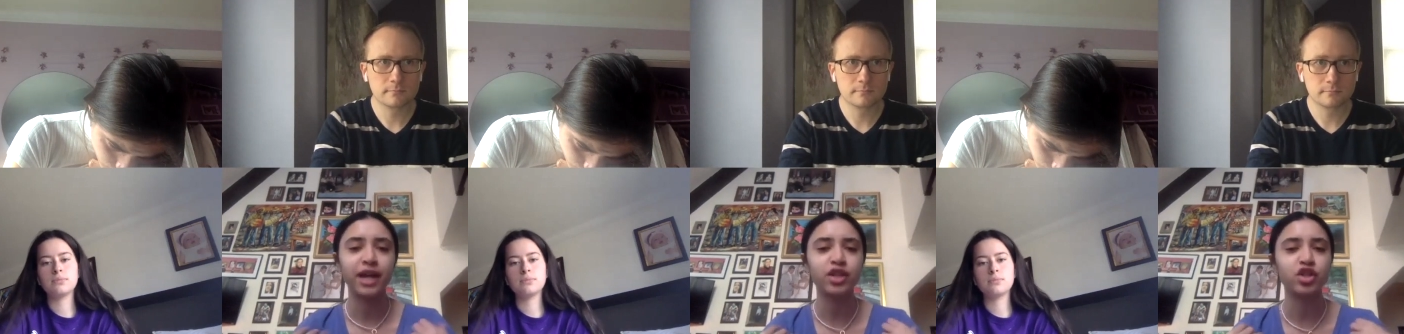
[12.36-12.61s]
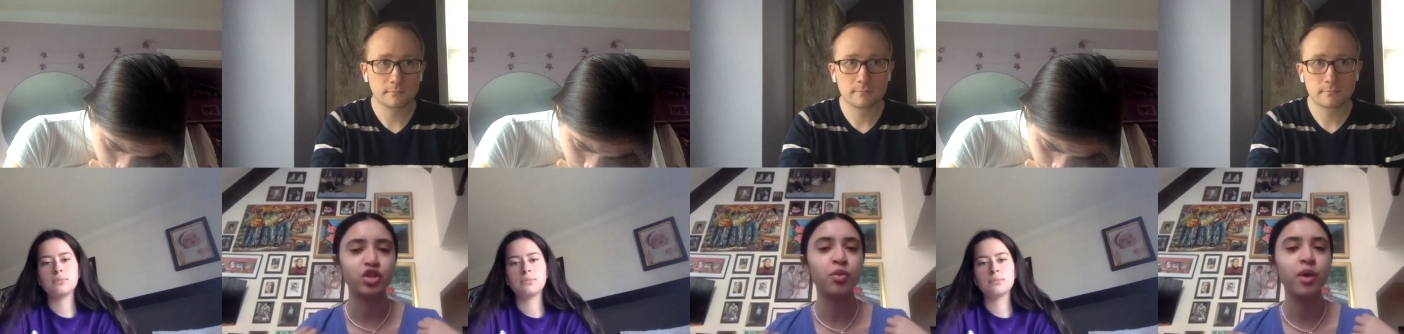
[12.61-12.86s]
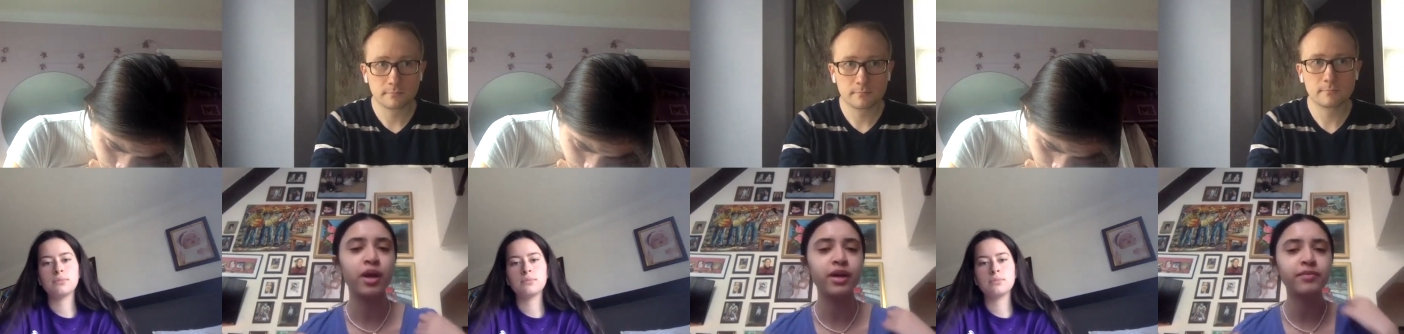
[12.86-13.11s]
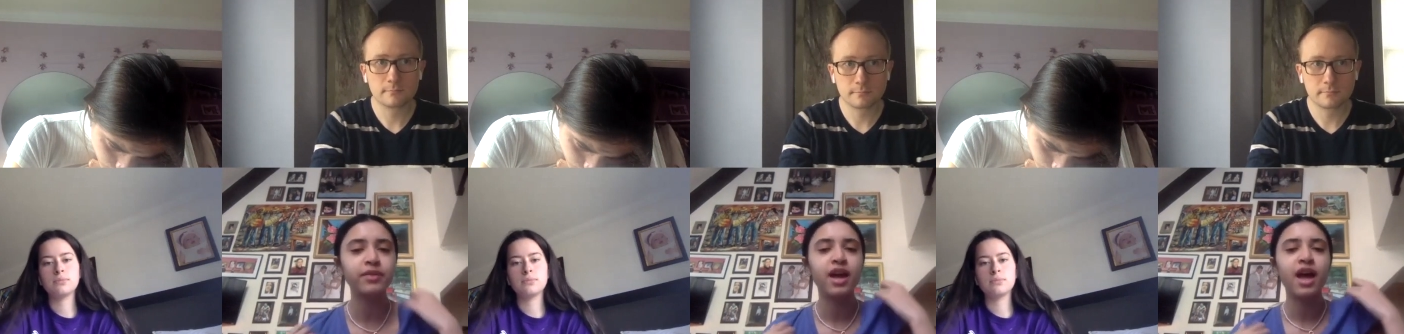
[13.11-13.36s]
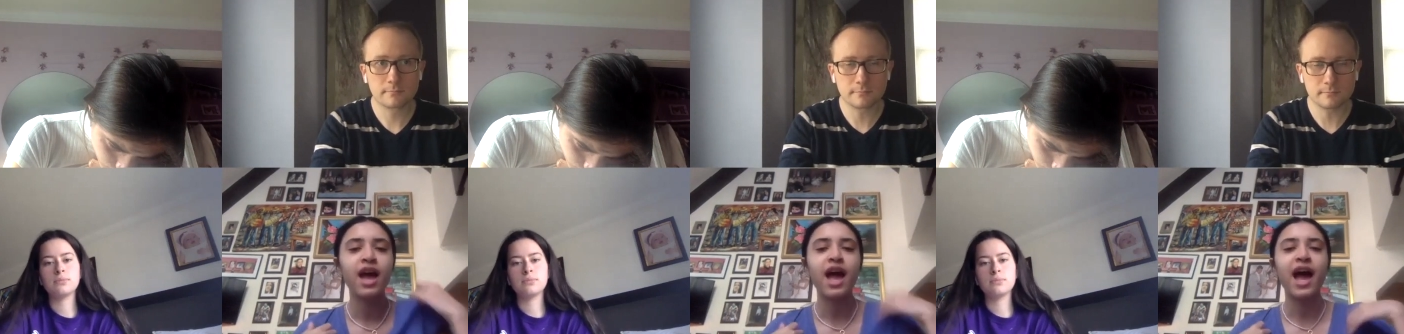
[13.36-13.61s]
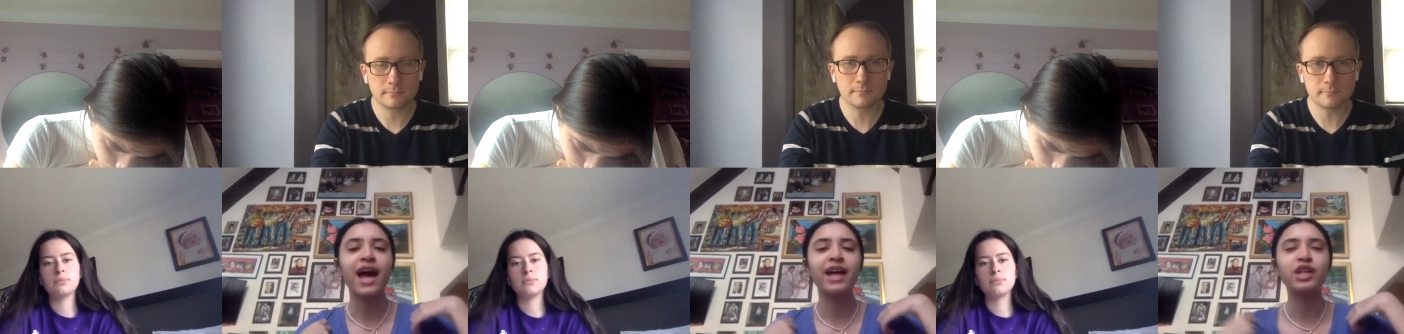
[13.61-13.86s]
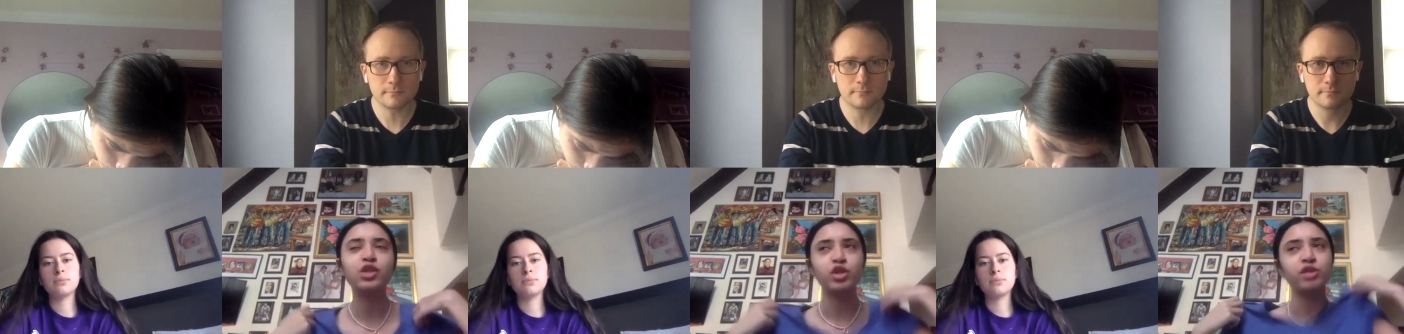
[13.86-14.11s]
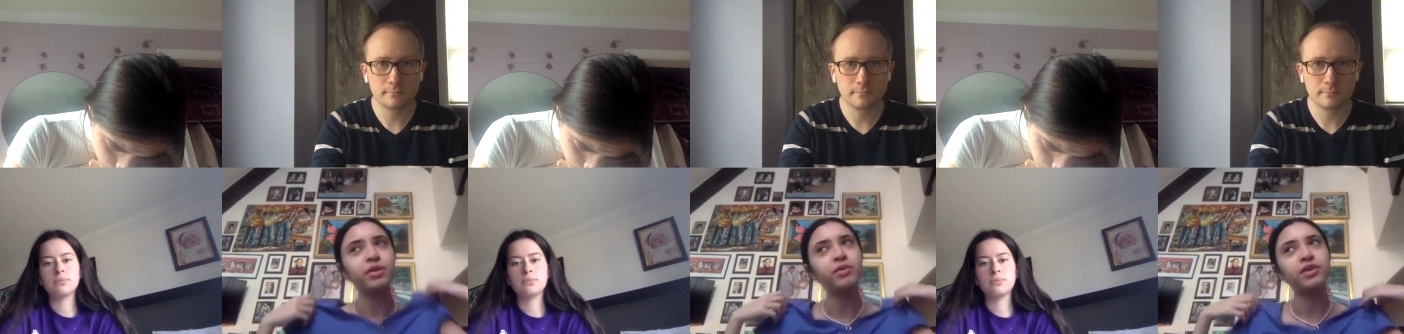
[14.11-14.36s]
Speaker 1: suit one. Mm-hmm. And
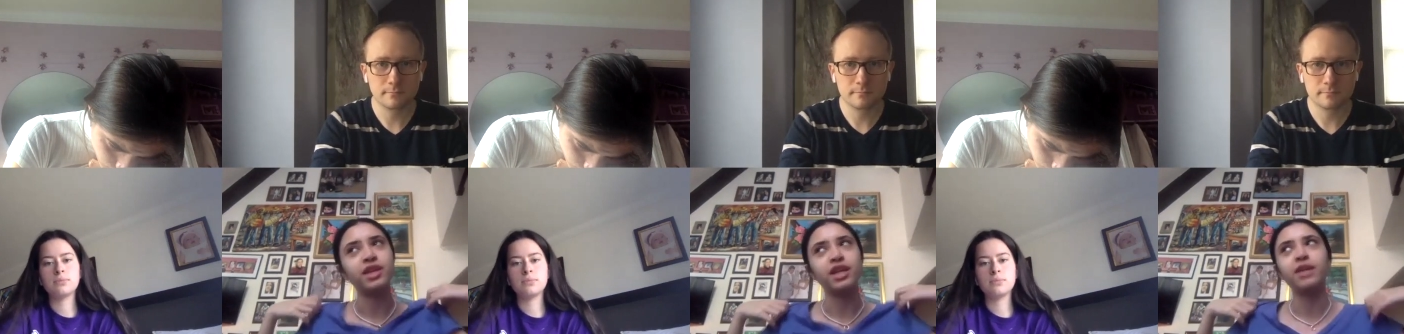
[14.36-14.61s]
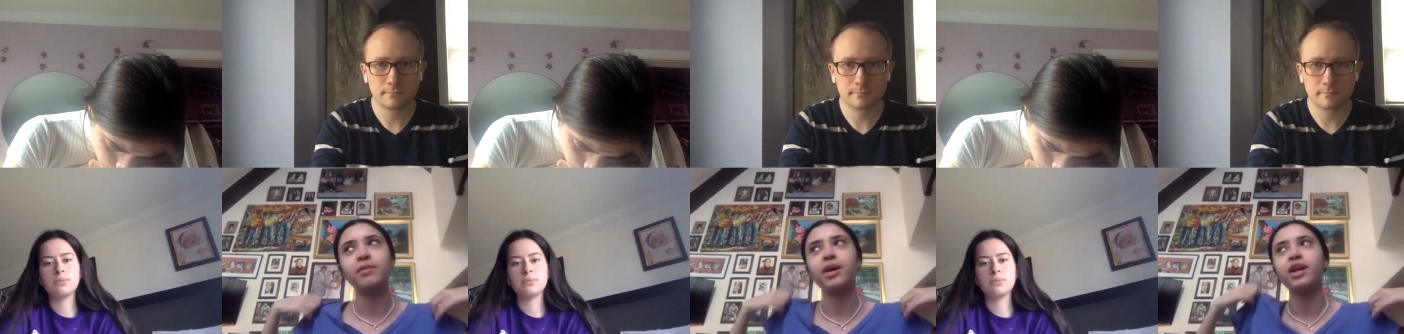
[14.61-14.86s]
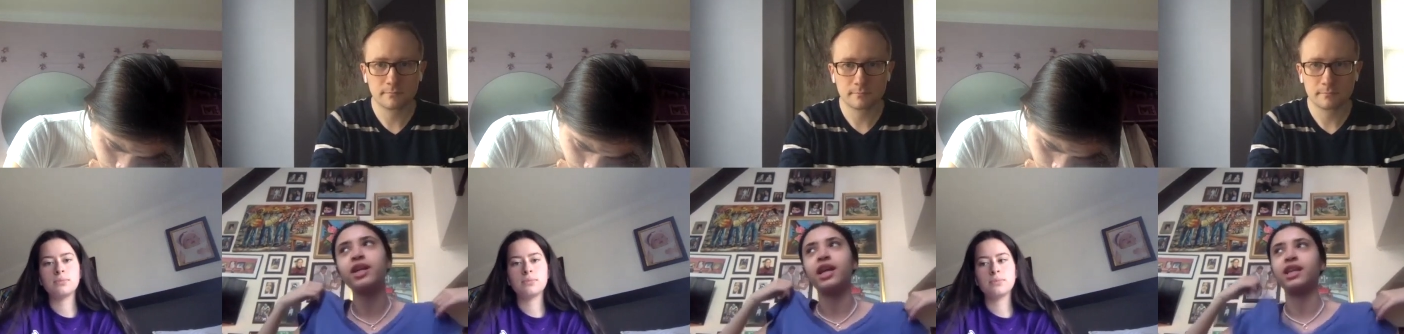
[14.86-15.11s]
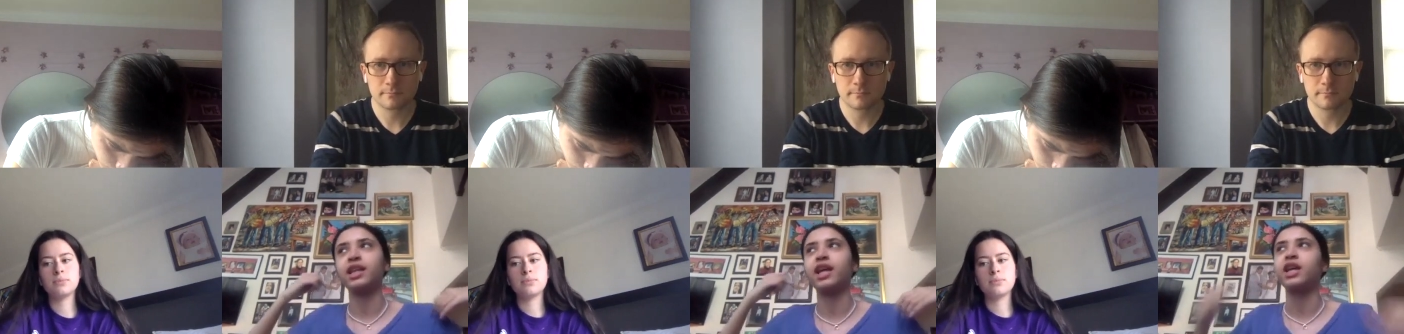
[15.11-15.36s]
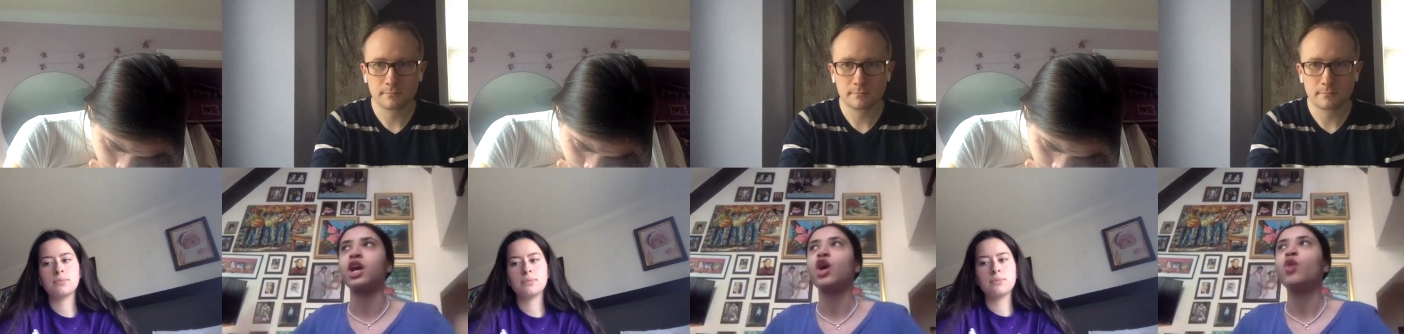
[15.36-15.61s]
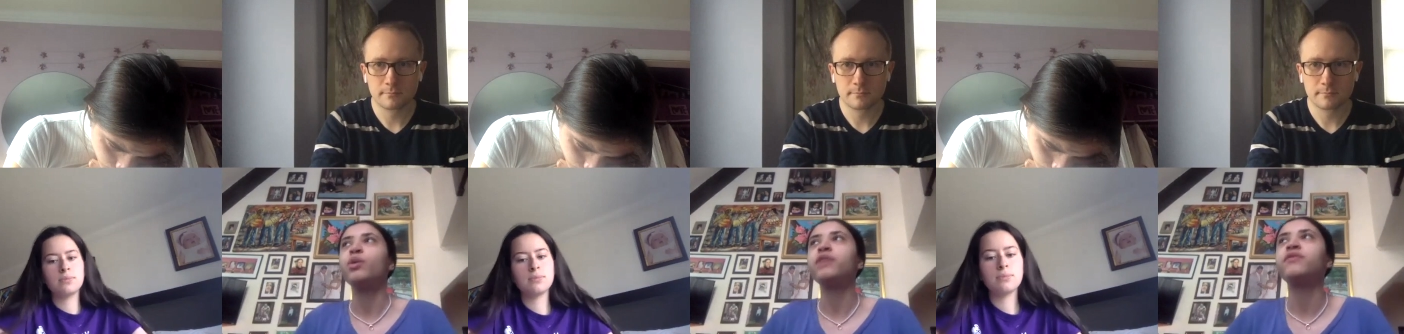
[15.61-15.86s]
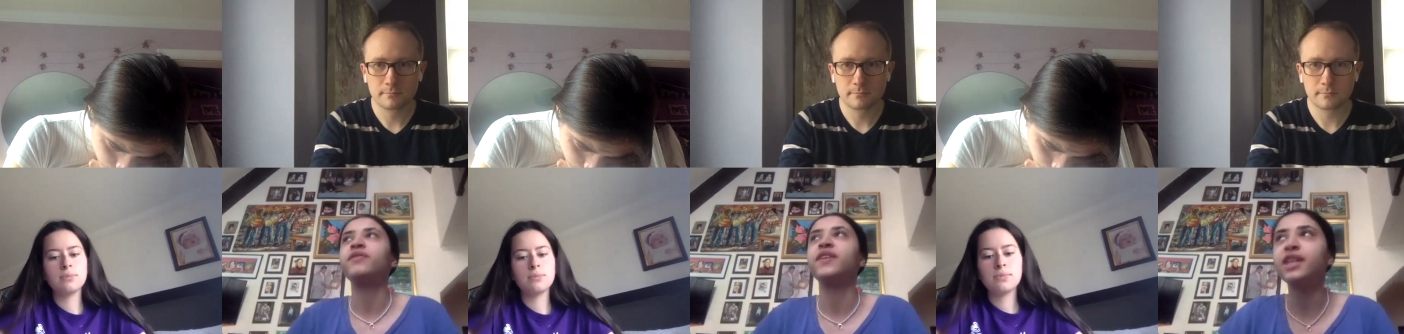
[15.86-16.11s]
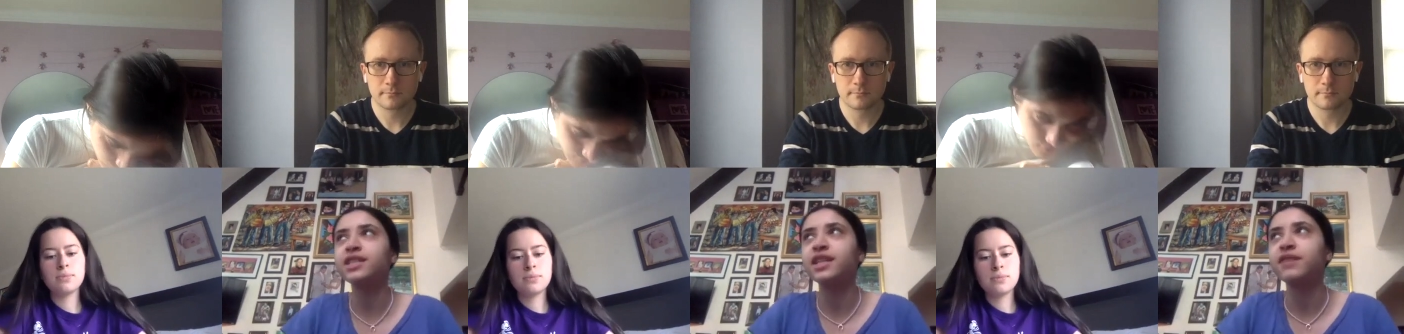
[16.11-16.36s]
Georgia and me were thinking about it and like we feel
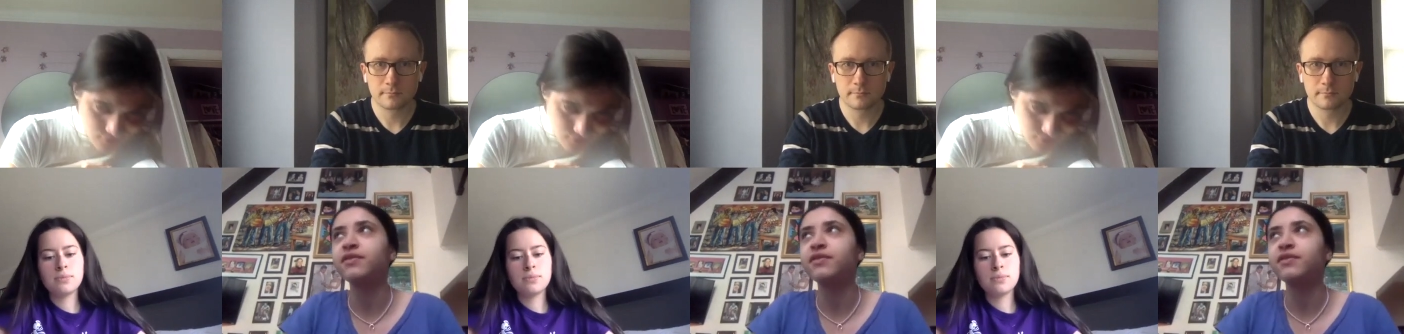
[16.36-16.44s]
as if